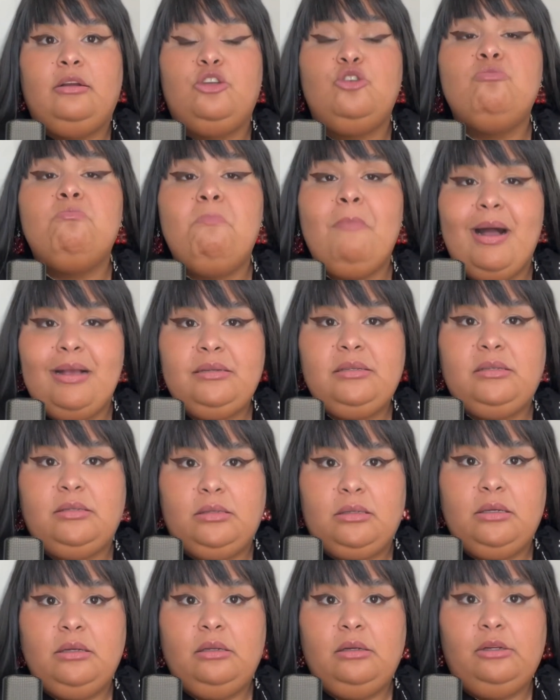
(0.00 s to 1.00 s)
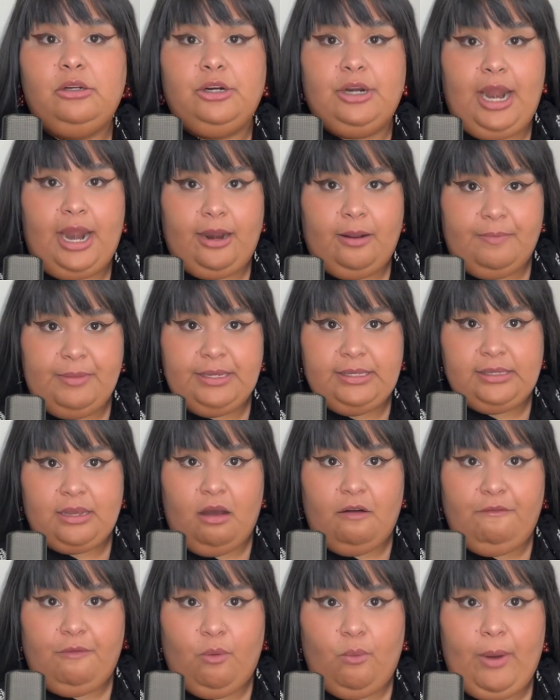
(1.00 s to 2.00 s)
You must learn how to be
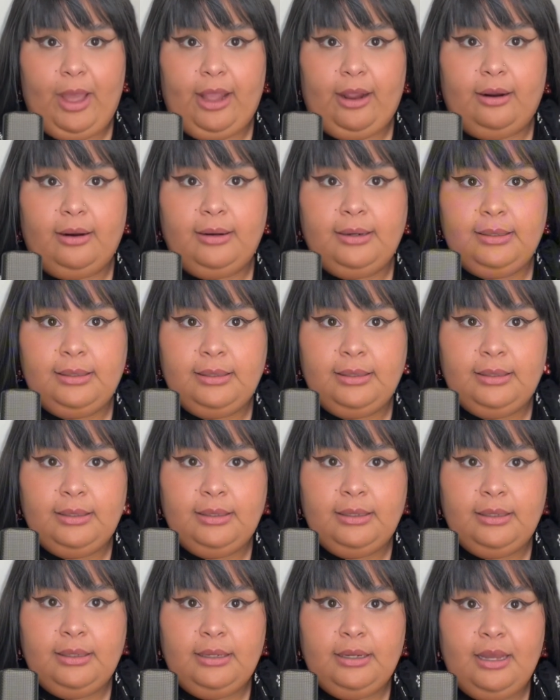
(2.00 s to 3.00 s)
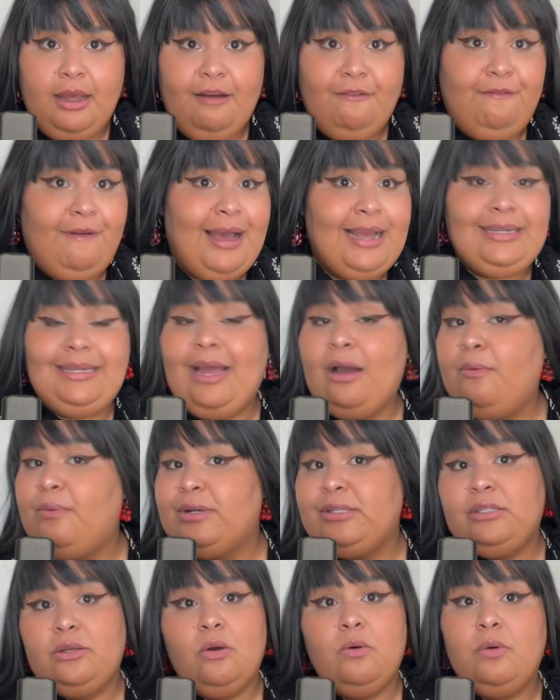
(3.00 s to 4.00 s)
self-aware. Find out
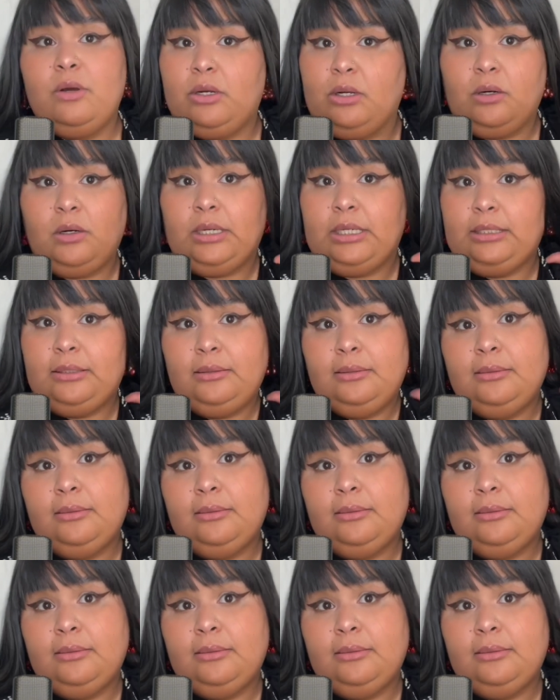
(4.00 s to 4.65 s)
what's going on.